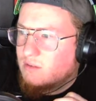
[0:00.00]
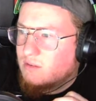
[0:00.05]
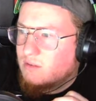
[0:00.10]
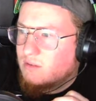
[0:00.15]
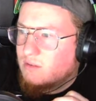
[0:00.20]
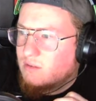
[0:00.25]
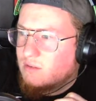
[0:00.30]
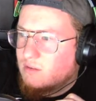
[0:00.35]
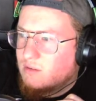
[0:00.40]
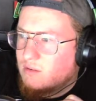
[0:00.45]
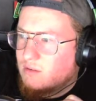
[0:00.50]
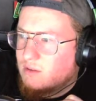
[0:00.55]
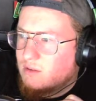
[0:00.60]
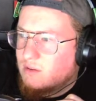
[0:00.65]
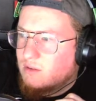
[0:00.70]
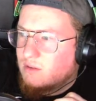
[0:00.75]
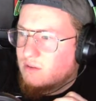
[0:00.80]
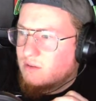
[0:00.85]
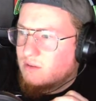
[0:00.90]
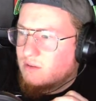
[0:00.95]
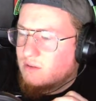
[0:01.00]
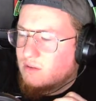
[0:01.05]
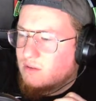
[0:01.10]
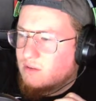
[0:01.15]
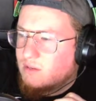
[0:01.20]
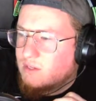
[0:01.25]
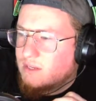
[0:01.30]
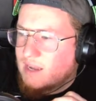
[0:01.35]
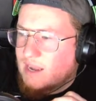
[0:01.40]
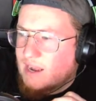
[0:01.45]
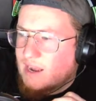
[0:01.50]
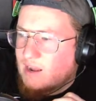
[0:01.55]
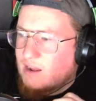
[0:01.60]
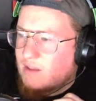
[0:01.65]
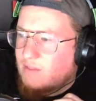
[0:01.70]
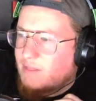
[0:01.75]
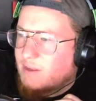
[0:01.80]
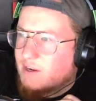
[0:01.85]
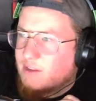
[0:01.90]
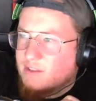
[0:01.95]
What is it? Yeah,
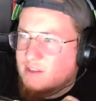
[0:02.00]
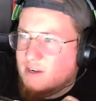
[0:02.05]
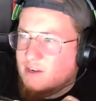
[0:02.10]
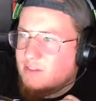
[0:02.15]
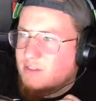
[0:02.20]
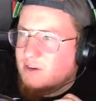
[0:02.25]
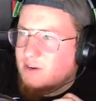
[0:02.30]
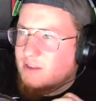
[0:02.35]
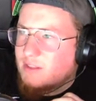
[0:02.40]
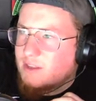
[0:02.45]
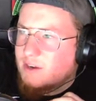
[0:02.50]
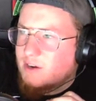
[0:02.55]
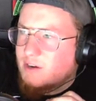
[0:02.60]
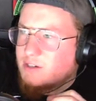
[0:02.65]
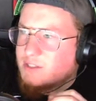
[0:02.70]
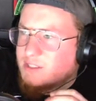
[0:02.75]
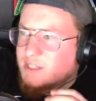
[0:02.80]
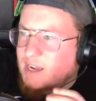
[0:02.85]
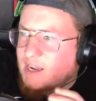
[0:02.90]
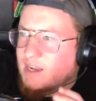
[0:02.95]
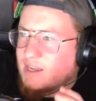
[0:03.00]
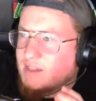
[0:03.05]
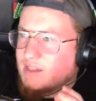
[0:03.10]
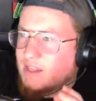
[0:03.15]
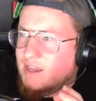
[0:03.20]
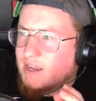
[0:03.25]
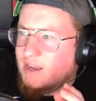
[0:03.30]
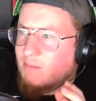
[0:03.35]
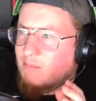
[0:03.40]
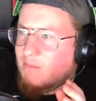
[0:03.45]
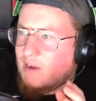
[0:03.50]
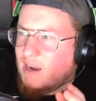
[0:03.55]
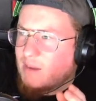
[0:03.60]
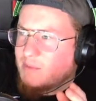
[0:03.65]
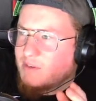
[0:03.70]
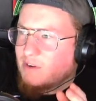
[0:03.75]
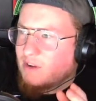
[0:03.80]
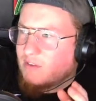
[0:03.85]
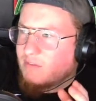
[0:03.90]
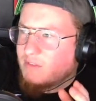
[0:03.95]
they're saying that Miami
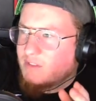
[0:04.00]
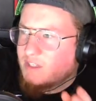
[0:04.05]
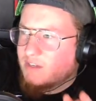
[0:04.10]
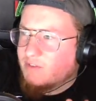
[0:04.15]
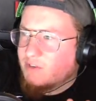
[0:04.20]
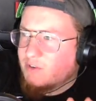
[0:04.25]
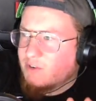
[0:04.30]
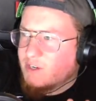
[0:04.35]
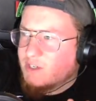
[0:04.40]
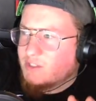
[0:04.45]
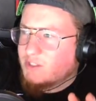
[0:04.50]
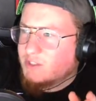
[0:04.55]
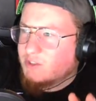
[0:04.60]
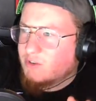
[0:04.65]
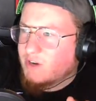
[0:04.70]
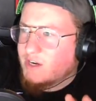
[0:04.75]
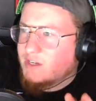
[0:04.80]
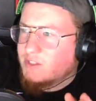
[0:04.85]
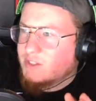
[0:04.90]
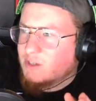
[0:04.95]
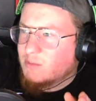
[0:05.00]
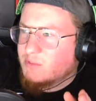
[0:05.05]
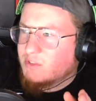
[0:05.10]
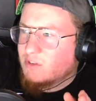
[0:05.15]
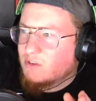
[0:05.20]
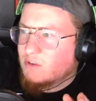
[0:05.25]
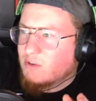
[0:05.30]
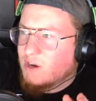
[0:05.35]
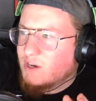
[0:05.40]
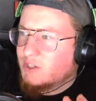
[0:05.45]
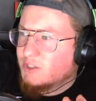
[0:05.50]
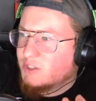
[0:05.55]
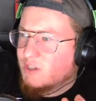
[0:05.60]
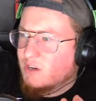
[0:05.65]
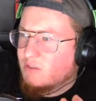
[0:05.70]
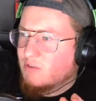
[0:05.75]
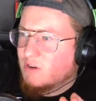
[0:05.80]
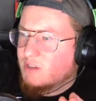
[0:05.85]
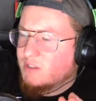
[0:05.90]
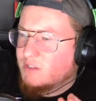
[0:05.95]
Dolphins have agreed to trade terms to acquire Deshaun
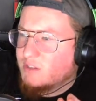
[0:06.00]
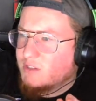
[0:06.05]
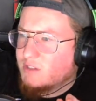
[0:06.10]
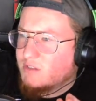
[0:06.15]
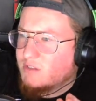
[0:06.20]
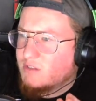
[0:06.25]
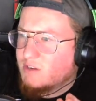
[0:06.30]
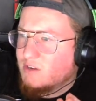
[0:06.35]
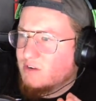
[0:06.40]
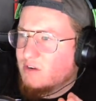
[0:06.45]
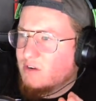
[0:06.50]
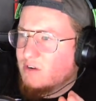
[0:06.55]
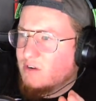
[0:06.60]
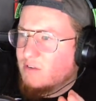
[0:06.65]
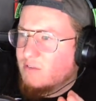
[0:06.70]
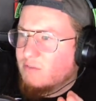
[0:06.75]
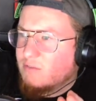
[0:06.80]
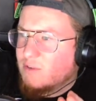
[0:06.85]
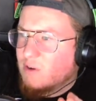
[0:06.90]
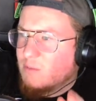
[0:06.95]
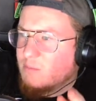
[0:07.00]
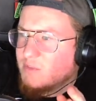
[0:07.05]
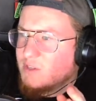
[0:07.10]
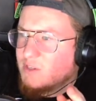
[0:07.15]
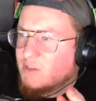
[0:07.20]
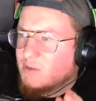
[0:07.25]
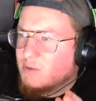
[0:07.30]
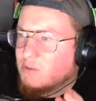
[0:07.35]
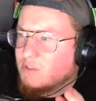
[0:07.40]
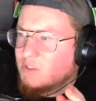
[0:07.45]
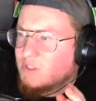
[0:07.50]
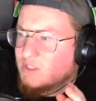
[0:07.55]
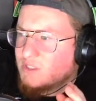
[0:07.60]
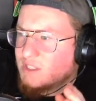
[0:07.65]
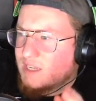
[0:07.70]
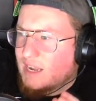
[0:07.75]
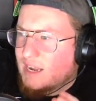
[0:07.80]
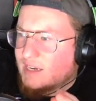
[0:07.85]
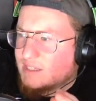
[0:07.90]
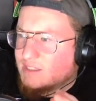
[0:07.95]
Watson from the Houston
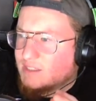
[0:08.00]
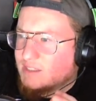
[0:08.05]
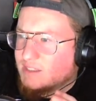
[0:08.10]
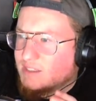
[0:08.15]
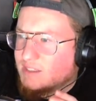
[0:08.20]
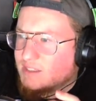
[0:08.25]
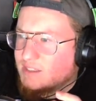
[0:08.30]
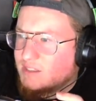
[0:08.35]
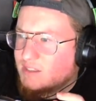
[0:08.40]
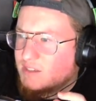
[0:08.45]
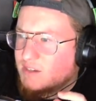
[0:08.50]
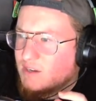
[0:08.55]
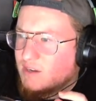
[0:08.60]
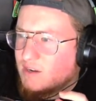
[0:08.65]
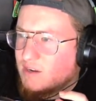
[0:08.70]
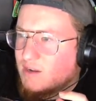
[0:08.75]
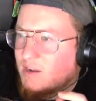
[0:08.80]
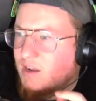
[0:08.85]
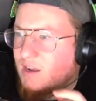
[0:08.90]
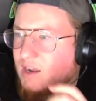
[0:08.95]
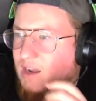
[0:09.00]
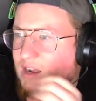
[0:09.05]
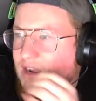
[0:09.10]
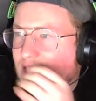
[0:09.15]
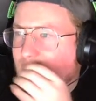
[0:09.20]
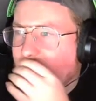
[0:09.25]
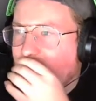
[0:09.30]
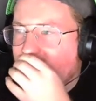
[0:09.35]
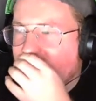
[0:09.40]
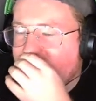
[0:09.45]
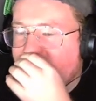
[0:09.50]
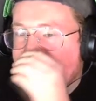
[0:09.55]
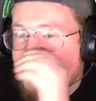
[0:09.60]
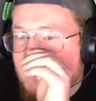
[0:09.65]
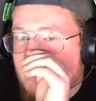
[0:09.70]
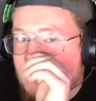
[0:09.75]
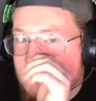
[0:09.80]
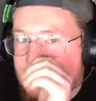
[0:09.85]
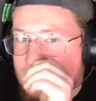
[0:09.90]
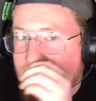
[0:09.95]
Texans.
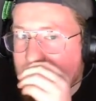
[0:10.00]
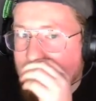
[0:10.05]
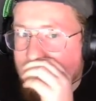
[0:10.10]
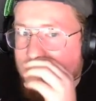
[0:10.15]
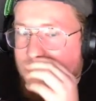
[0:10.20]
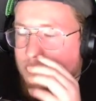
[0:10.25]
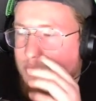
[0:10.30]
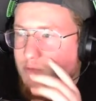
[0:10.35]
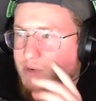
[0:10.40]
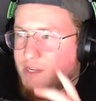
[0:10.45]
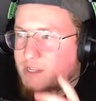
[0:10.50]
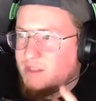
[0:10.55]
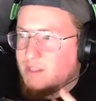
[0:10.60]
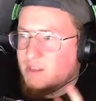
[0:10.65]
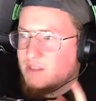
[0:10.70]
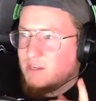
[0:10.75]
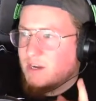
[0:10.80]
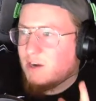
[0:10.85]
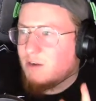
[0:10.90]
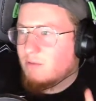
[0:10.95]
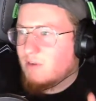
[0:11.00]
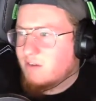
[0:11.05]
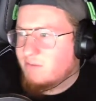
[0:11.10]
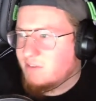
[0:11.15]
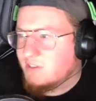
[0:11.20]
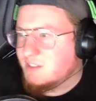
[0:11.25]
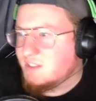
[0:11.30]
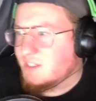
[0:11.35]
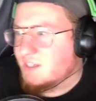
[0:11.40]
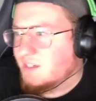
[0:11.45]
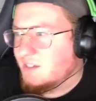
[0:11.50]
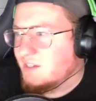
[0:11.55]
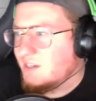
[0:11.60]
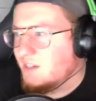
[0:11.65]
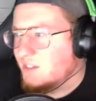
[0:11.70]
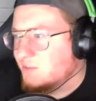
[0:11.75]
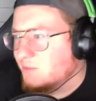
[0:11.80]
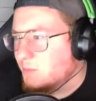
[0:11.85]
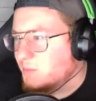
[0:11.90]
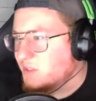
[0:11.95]
The tweet that they are referencing
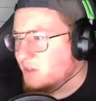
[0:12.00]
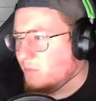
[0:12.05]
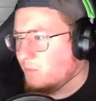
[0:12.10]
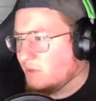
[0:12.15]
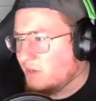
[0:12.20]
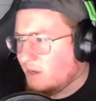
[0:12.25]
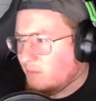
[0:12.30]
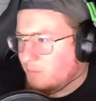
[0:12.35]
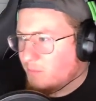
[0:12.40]
is from someone named